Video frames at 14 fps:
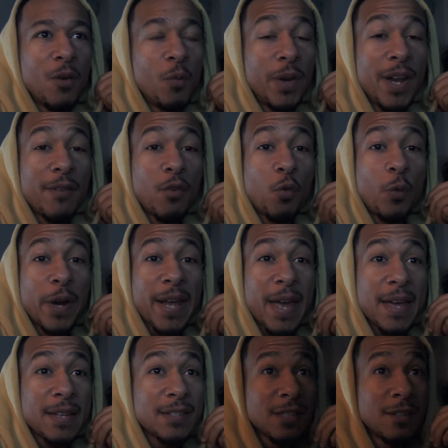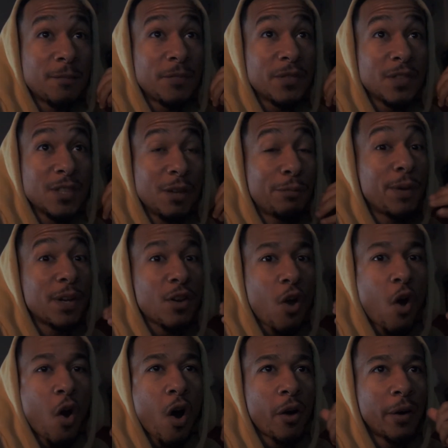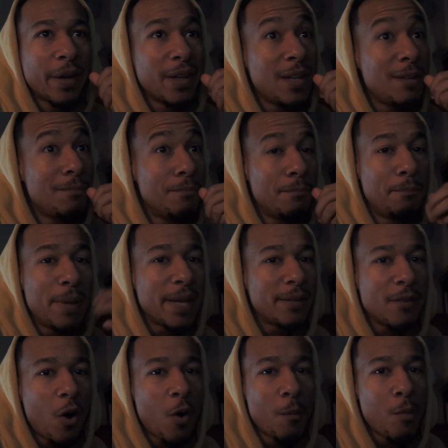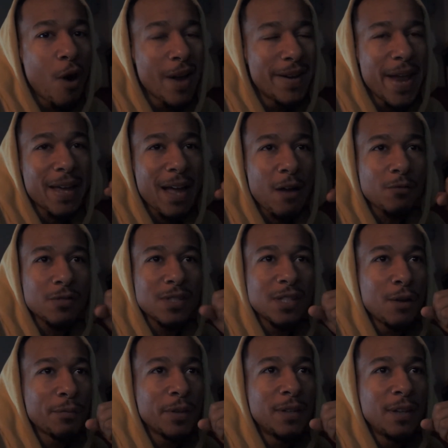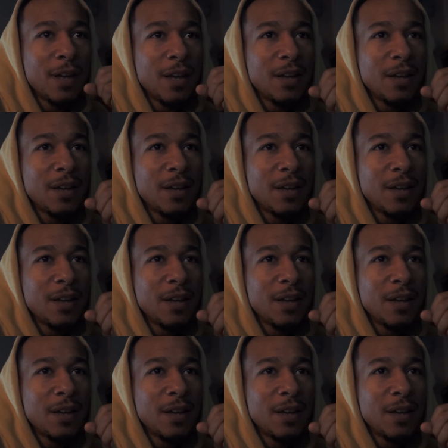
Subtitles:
Rick had to defend Carl and he bit homeboy neck out and stuff, and